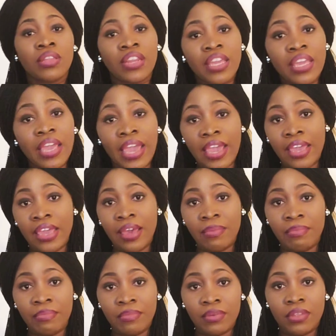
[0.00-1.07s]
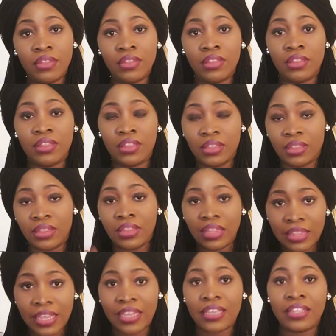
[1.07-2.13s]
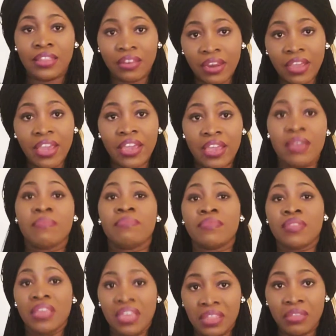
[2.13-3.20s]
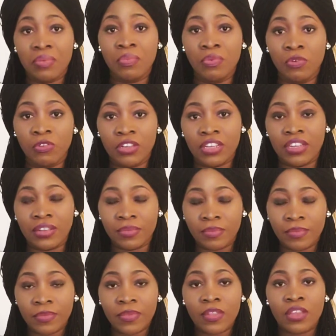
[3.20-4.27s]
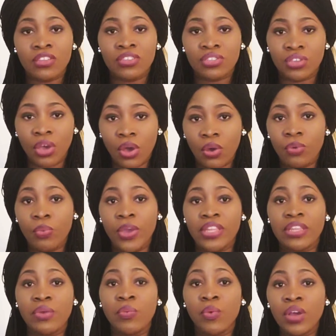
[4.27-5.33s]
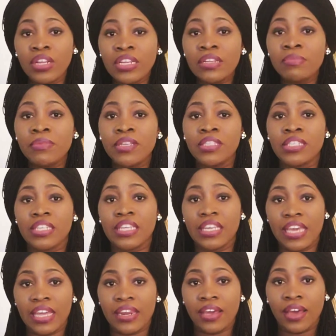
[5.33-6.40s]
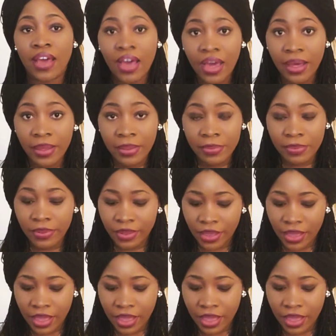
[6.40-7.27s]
3 a.m. like 3 a.m. in the morning. So when they wanted me to get up,